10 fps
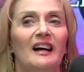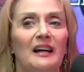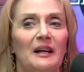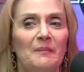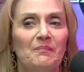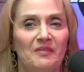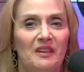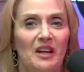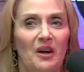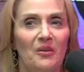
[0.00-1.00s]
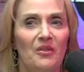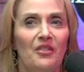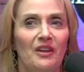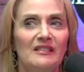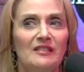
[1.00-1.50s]
Um, you know, the
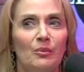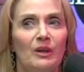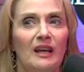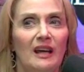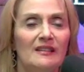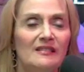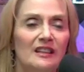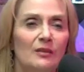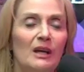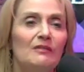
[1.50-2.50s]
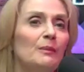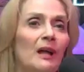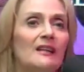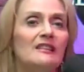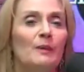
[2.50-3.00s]
things that we can't see, we have a
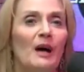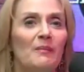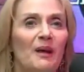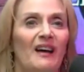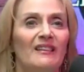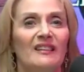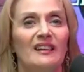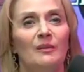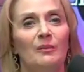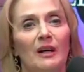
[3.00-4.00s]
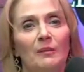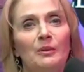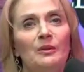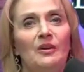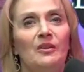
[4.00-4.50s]
blind spot about. Well,
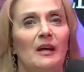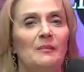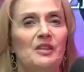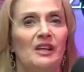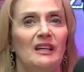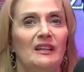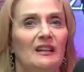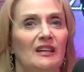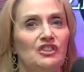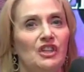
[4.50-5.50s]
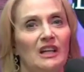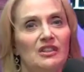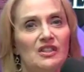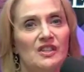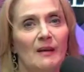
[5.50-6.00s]
Pluto comes in and, and
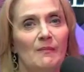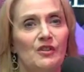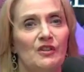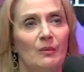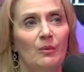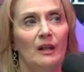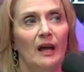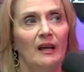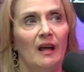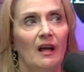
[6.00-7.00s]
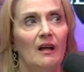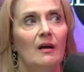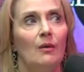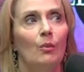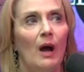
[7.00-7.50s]
changes them so that we're like,
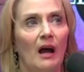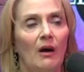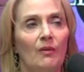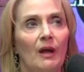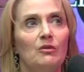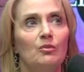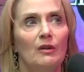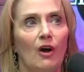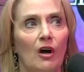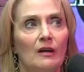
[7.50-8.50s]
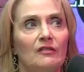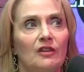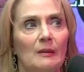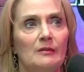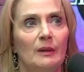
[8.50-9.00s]
wow, that was one of the hardest
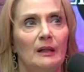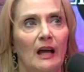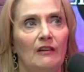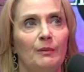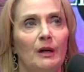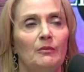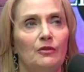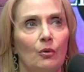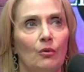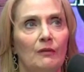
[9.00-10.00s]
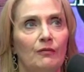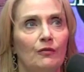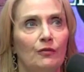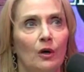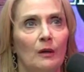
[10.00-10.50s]
times of my life, but I'm so grateful
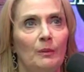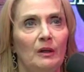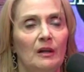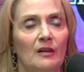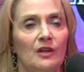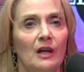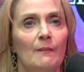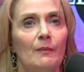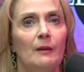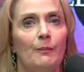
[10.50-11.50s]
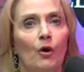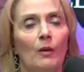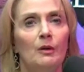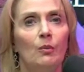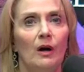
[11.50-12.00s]
for it because it
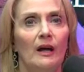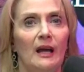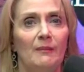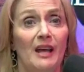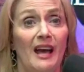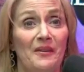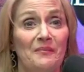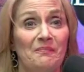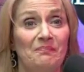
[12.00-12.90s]
brought me where I am now.